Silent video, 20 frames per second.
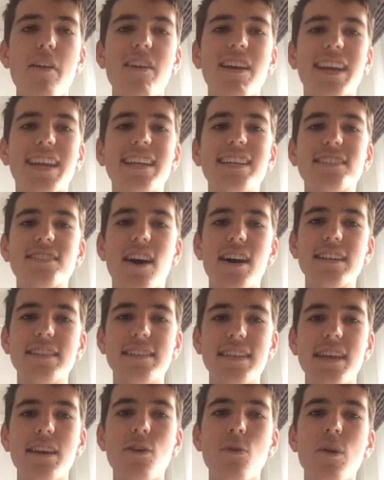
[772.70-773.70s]
I reckon is
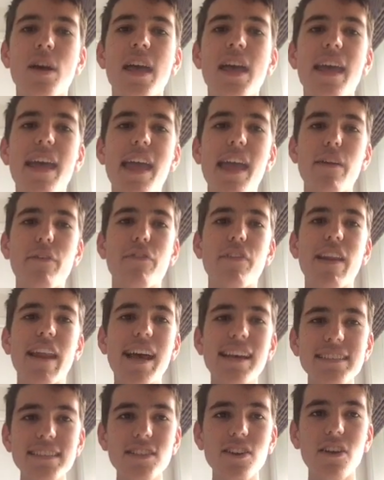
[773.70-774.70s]
ideal. If it
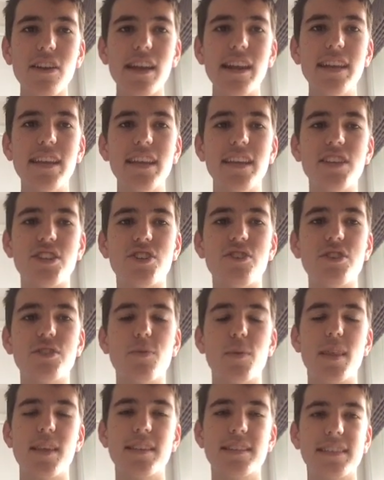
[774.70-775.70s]
hasn't got any issues
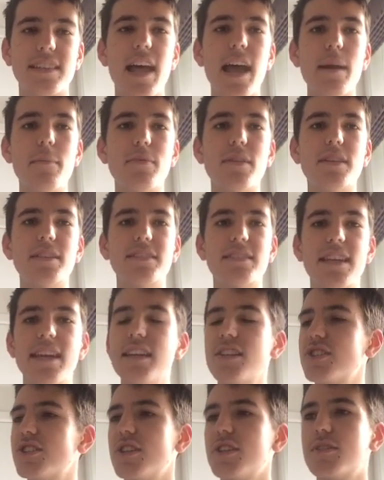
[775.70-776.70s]
with its lameness,
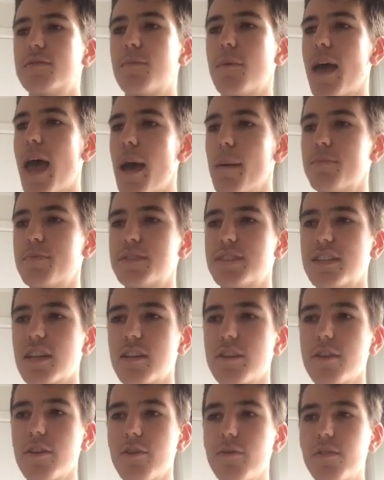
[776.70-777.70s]
it just
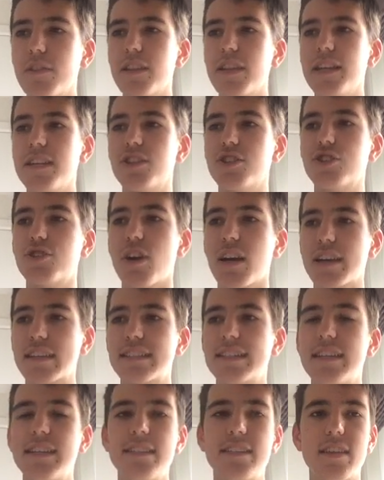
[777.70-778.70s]
absolutely
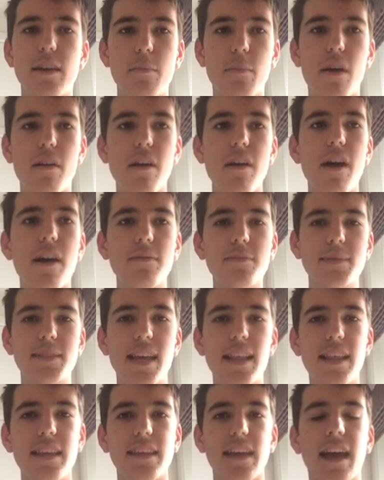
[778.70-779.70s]
trucks in tomorrow, I'm
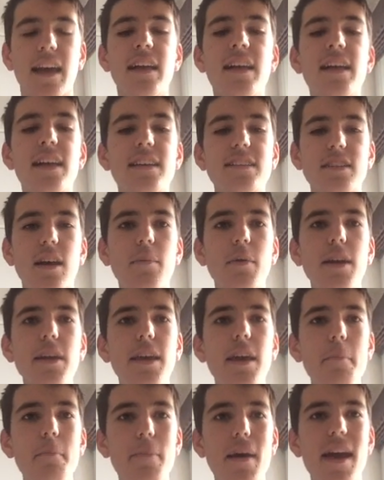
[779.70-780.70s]
telling you. So I'm going to
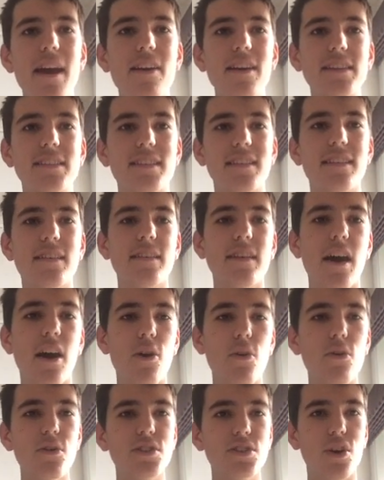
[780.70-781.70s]
compare it to a
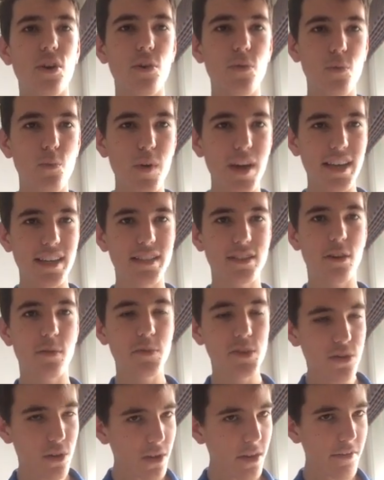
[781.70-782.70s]
horse called Winx. So
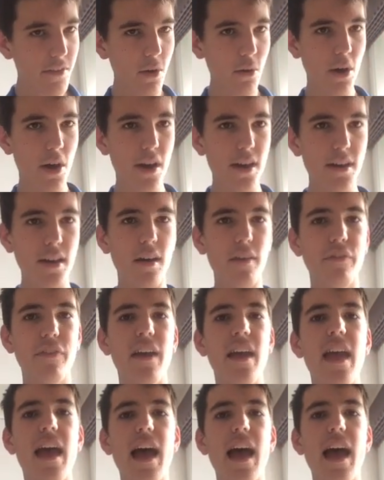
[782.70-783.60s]
I'm sure you've all heard of.